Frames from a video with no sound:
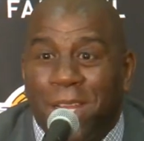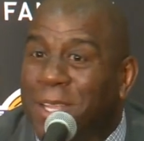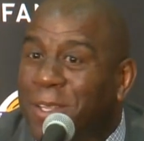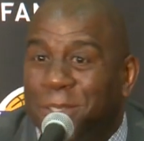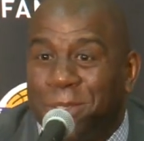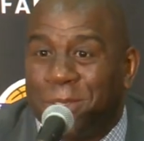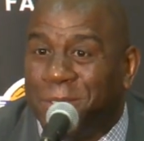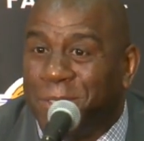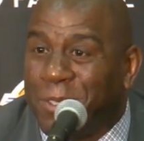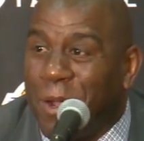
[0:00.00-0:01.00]
Lakers
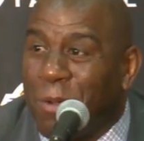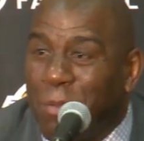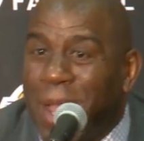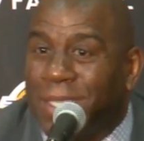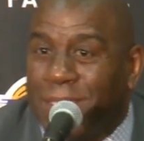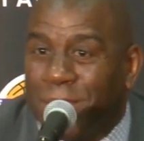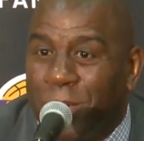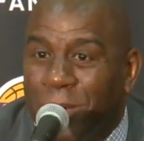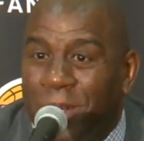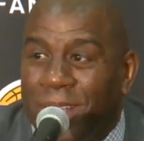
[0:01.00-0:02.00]
and talk
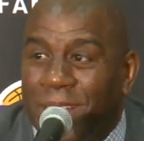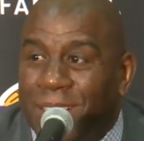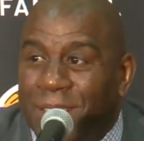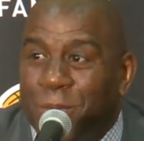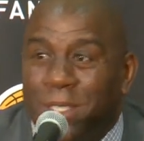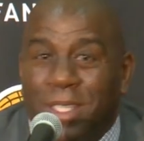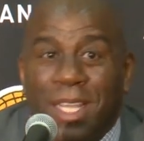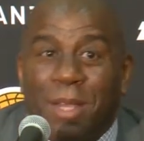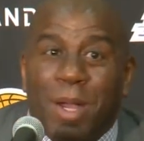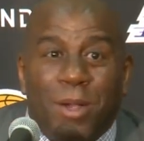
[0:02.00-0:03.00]
basketball. One
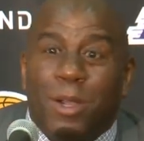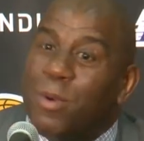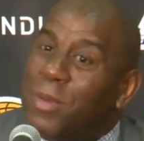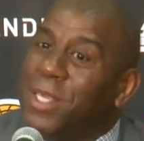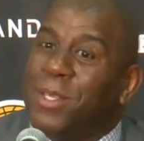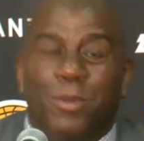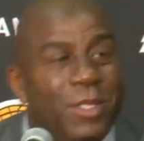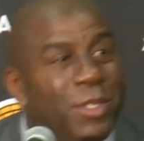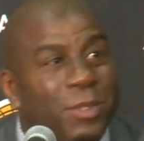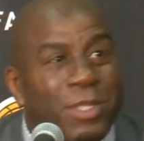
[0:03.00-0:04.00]
thing about Kobe,
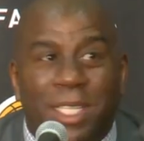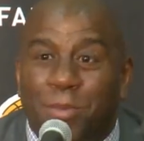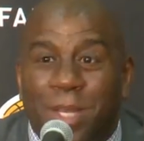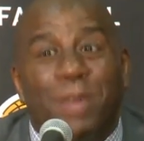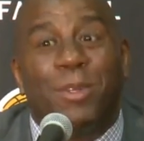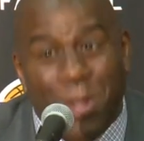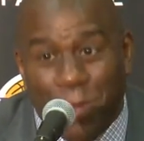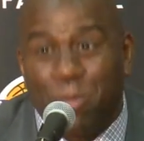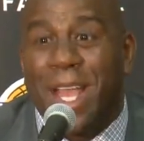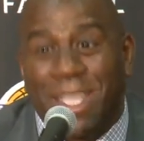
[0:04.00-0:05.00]
when you sit him down to
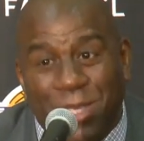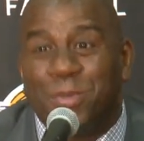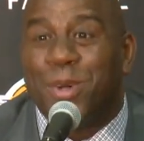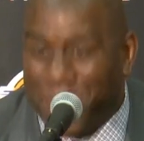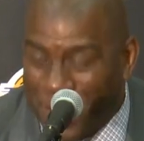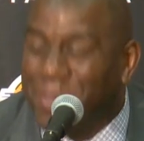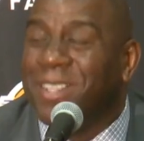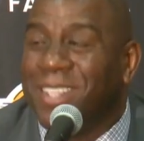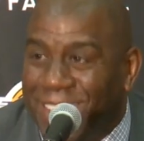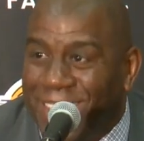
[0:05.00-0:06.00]
talk basketball,
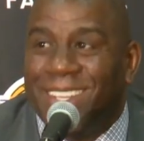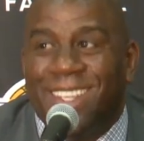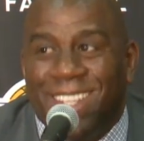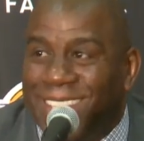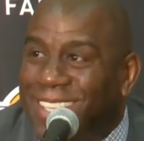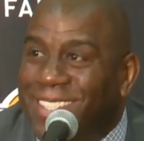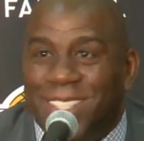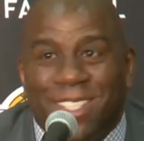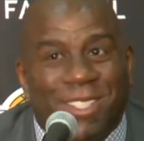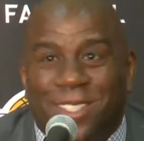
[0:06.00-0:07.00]
he
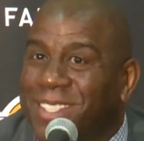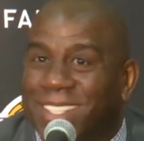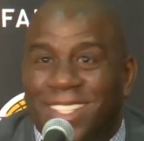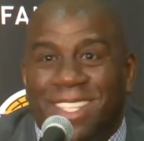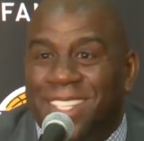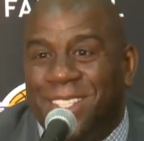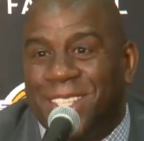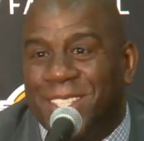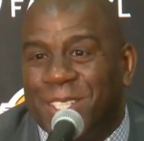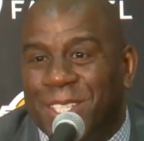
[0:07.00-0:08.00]
just,
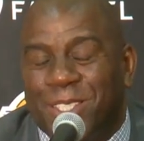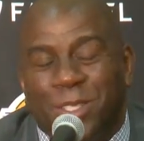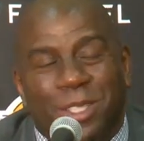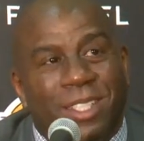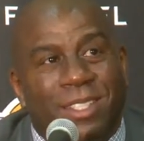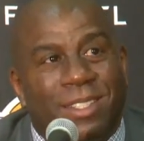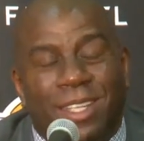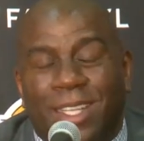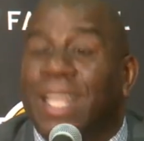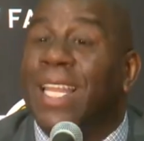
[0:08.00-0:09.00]
it's
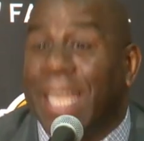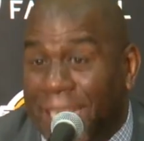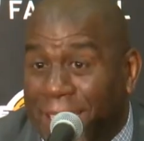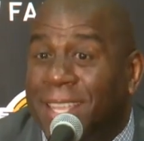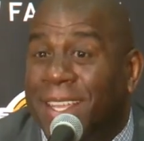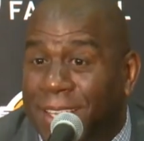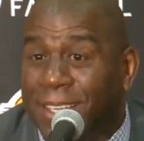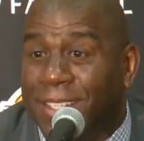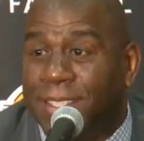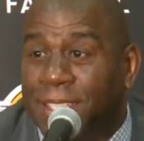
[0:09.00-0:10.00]
a clinic
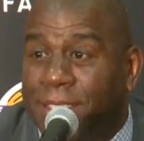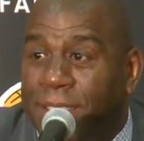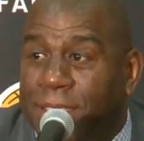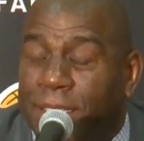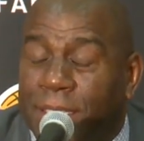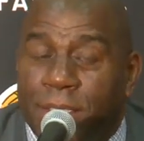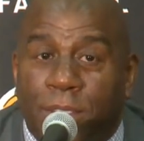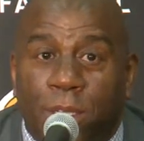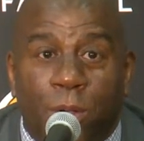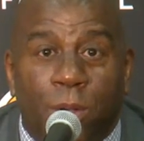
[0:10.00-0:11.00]
in a sense. And
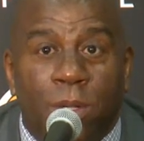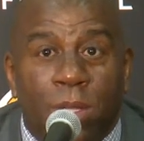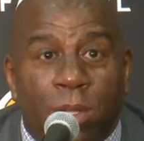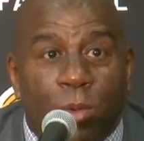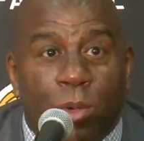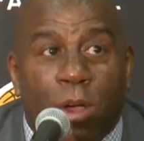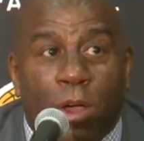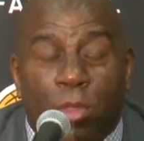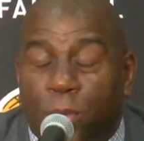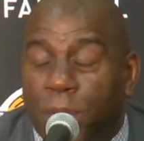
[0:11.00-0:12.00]
so with
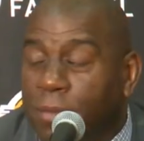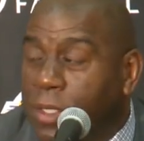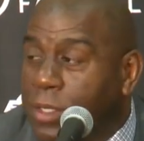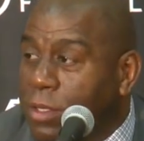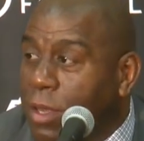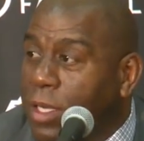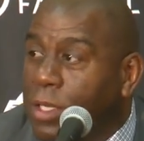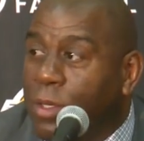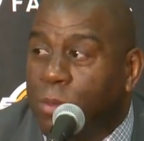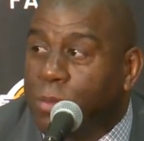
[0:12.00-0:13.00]
all three of us
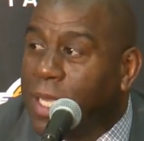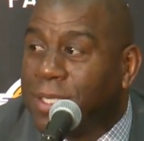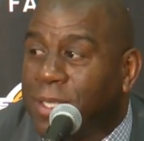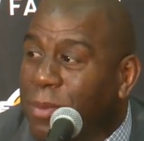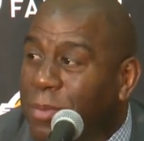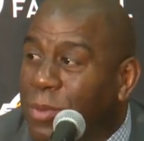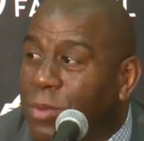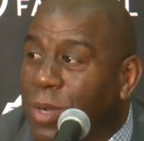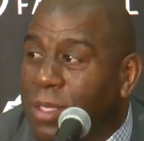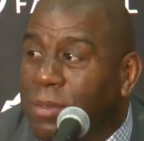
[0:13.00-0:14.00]
talking hoops, that's going to be
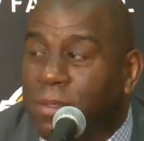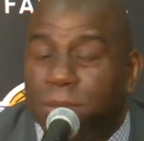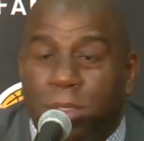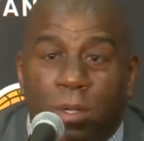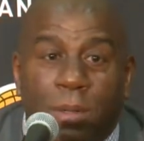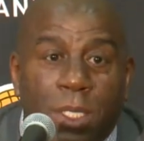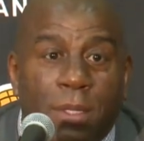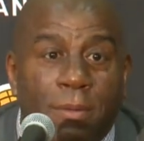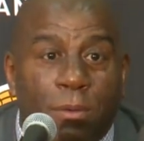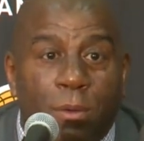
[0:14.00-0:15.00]
wonderful. So I'm
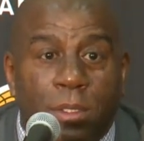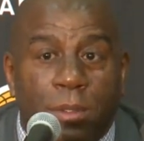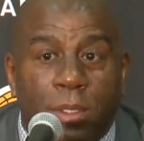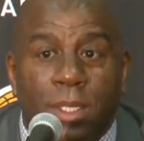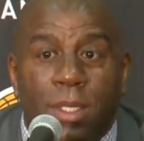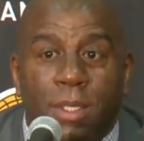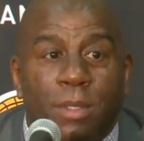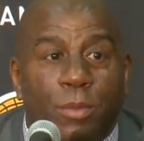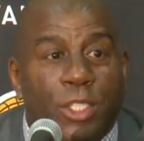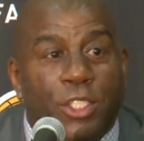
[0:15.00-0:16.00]
looking forward to it.
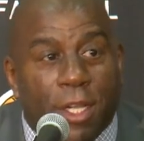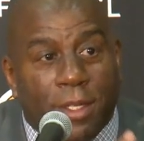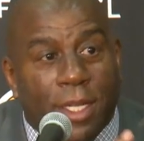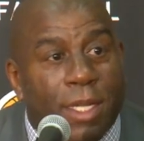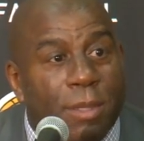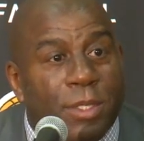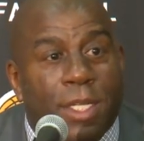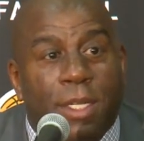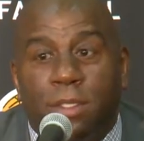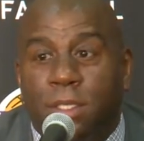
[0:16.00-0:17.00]
We shared that
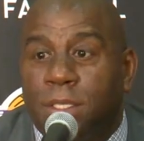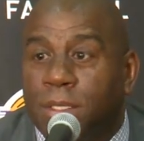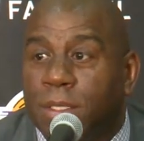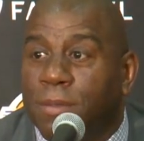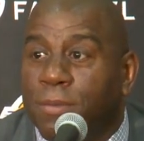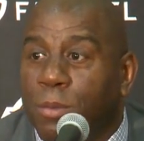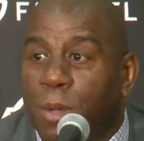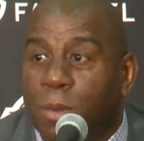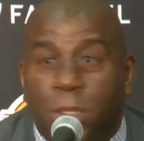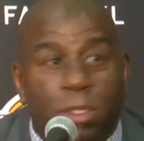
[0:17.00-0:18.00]
upstairs just a few
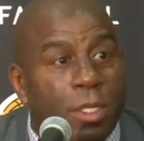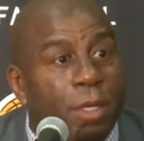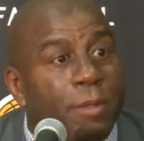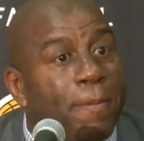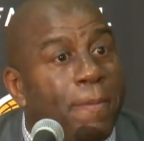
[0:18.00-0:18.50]
moments ago.